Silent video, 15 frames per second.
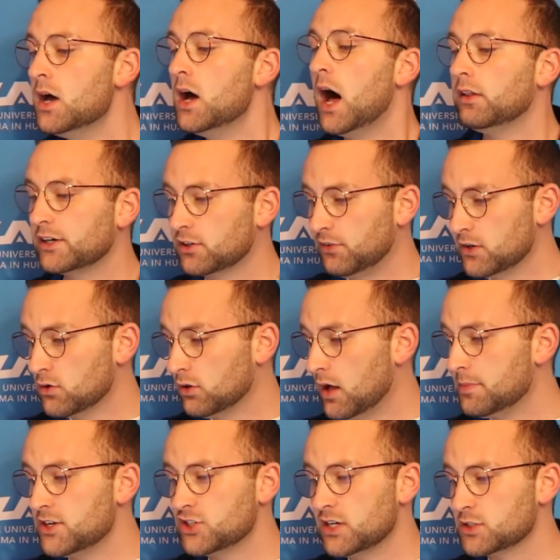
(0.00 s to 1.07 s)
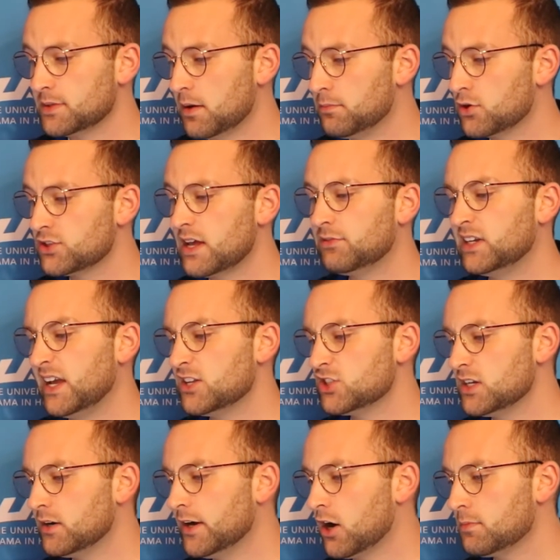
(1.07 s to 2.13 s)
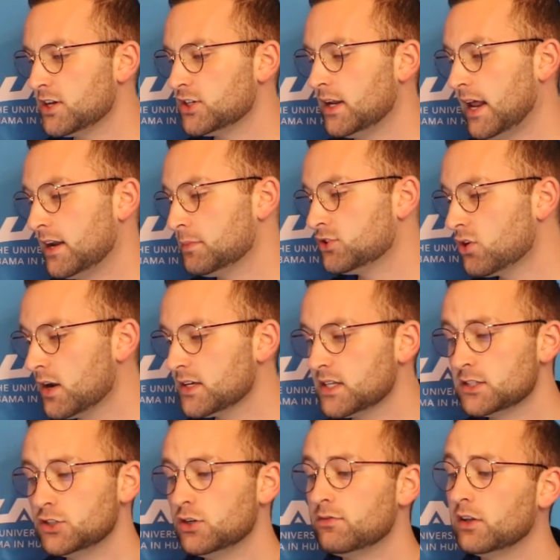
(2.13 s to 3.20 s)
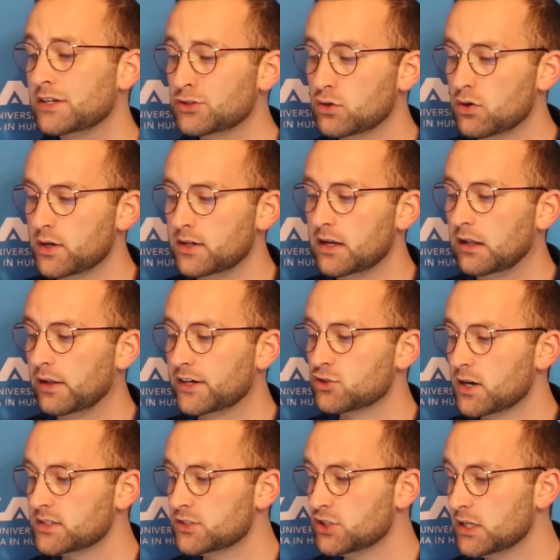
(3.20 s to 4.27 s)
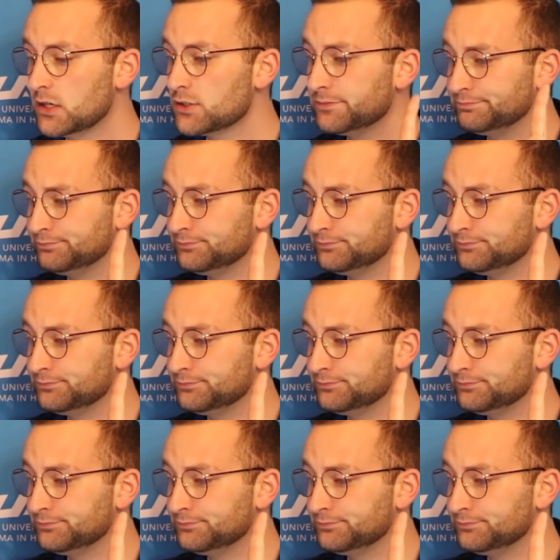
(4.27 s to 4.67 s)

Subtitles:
Electric Vehicle Club, Engineers Without Borders, Everyday Engineering, Automation and Animatronics, Institute of Electrical and Electronics Engineers,